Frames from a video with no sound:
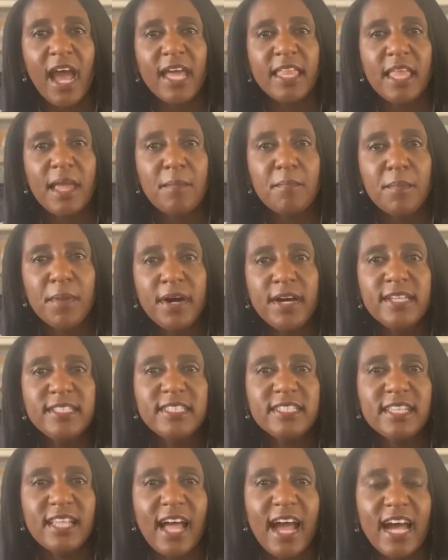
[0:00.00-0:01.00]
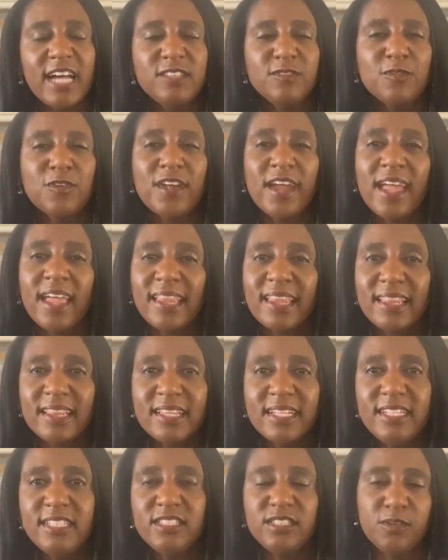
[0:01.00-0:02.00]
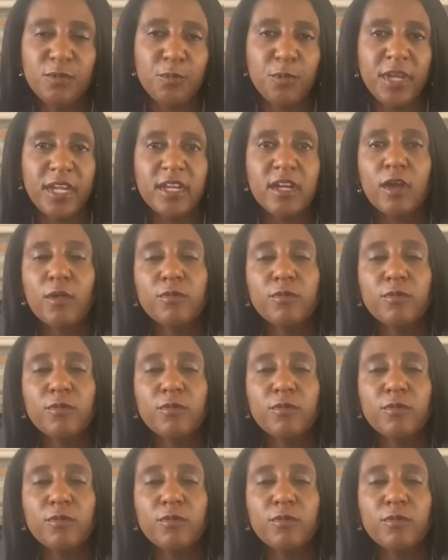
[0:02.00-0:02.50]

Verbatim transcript: and they must last for at least a week